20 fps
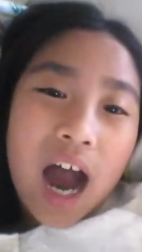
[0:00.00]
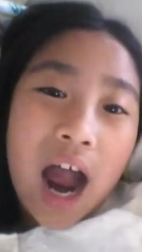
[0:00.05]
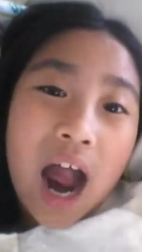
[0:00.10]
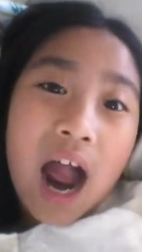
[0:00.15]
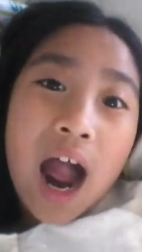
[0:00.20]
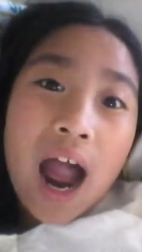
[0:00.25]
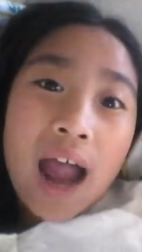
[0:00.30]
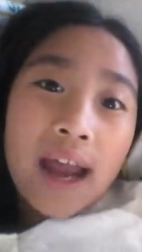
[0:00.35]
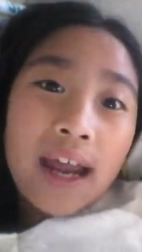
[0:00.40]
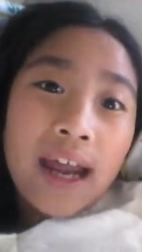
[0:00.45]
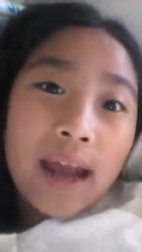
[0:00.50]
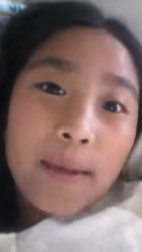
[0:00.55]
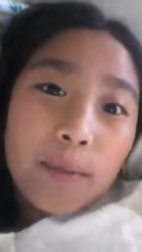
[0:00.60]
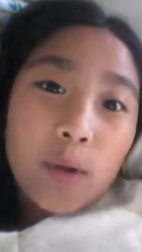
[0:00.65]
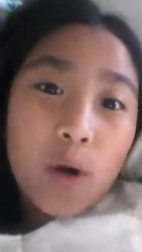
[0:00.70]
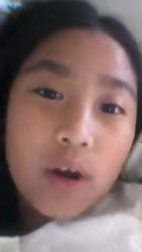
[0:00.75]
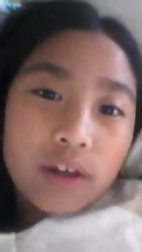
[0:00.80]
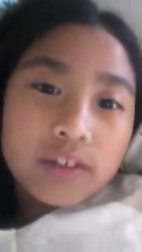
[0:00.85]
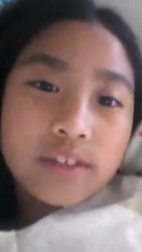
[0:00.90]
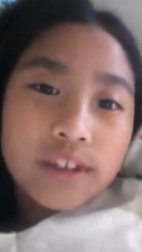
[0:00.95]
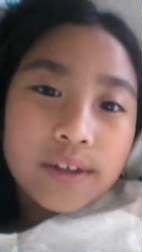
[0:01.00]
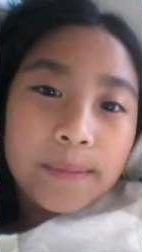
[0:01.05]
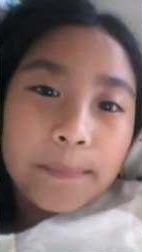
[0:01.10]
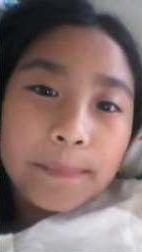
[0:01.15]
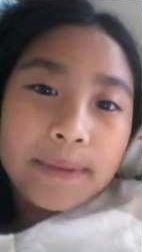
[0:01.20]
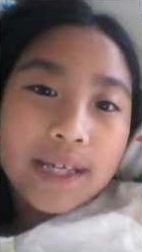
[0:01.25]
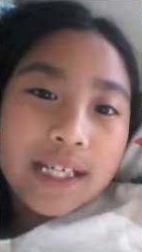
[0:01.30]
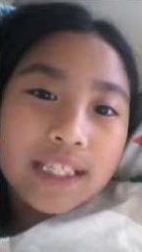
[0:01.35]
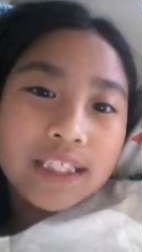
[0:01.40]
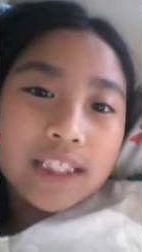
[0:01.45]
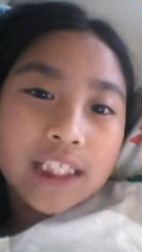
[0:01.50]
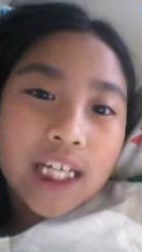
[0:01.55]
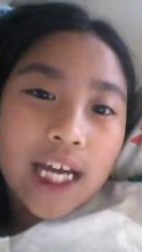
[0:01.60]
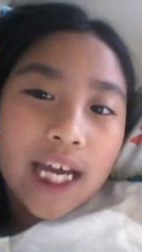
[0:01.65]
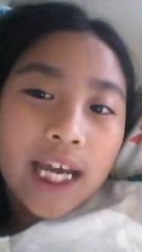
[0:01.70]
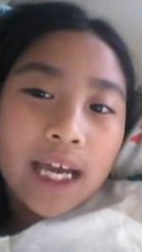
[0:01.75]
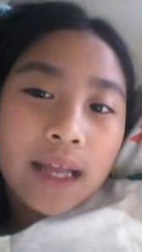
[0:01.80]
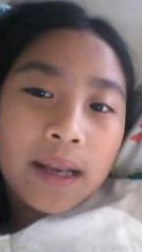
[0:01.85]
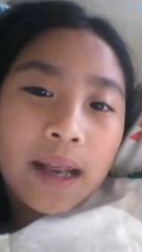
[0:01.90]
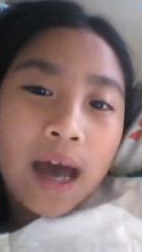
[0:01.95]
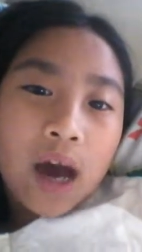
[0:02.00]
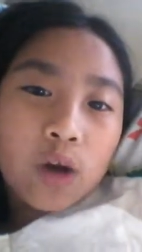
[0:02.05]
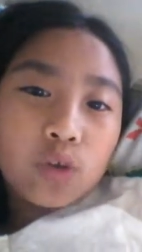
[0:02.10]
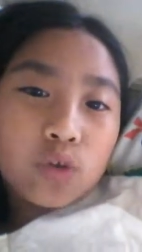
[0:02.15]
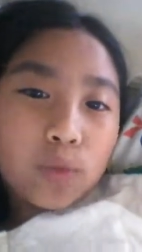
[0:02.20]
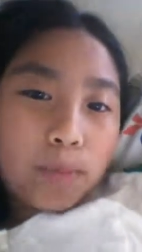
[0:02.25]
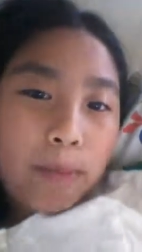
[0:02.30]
I am going to the beach and how